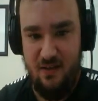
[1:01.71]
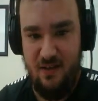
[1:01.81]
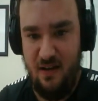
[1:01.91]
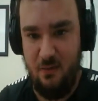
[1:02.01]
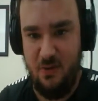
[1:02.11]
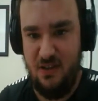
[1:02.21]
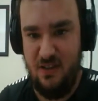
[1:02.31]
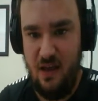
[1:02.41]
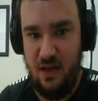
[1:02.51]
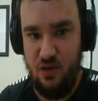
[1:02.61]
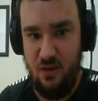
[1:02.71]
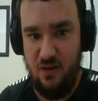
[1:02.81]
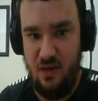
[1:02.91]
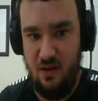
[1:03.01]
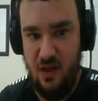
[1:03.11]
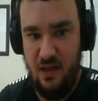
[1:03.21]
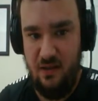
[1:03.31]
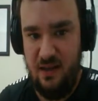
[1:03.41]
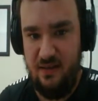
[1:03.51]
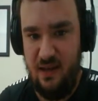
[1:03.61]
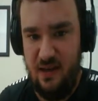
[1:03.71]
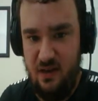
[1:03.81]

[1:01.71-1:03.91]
Terrible design choice. So let's get